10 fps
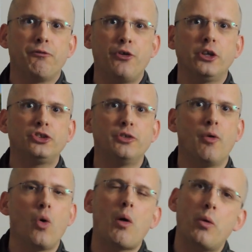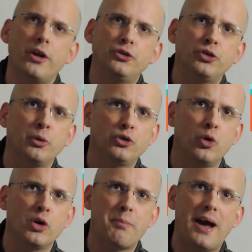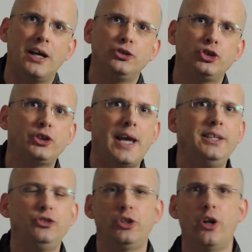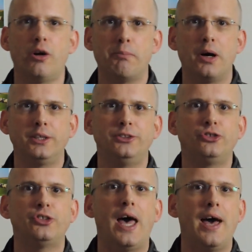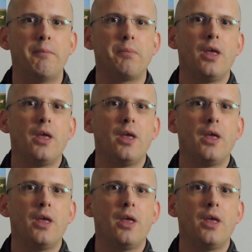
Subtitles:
First of all, I want to talk about a change in our mindset.